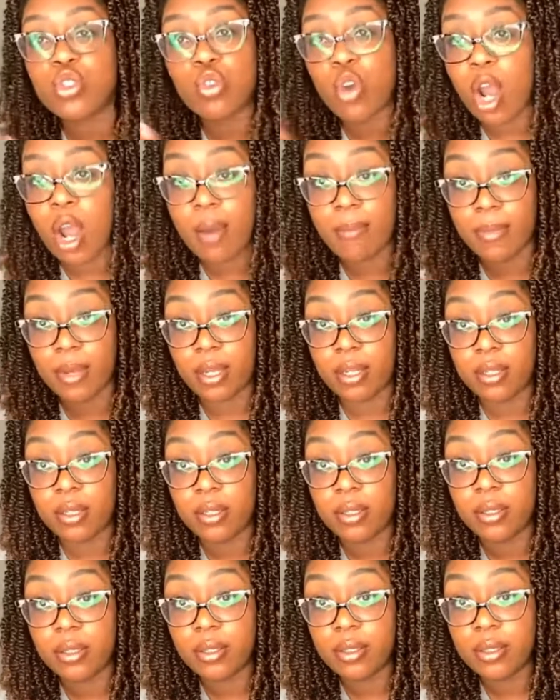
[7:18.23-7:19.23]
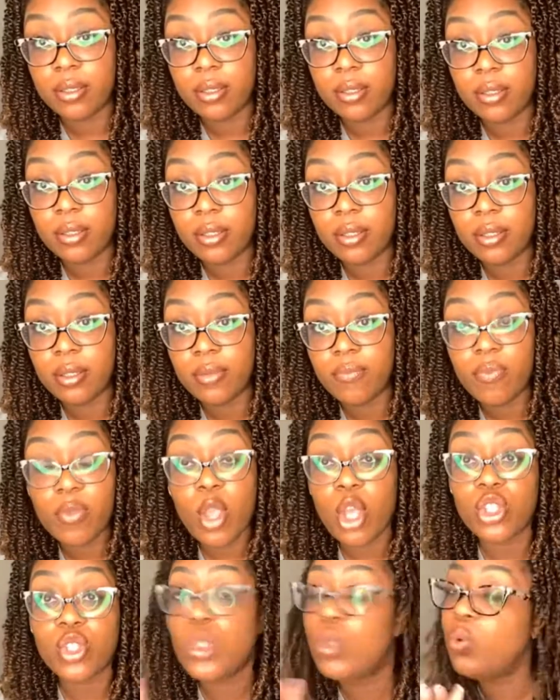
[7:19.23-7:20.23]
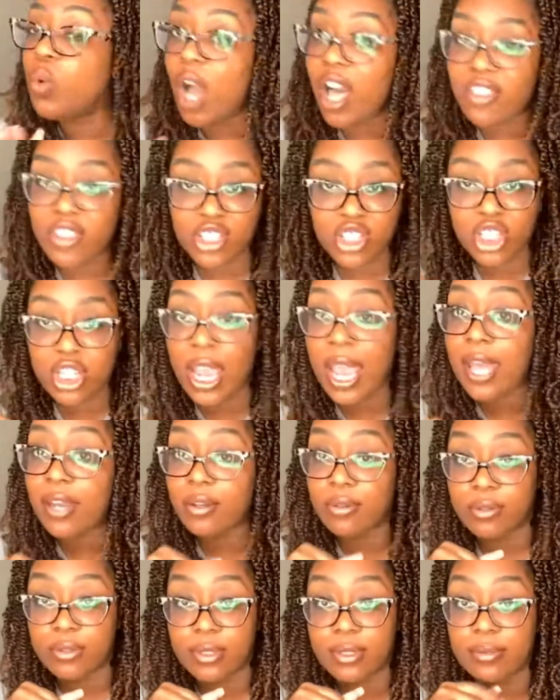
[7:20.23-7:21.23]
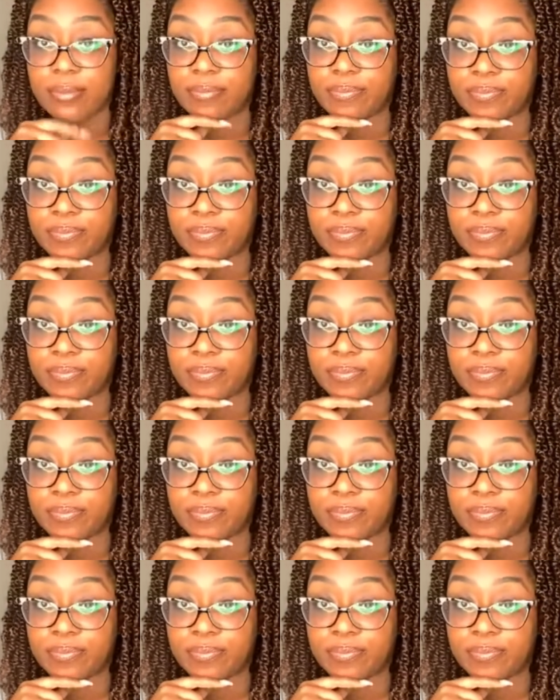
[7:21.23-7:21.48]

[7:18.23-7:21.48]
drama to other channels.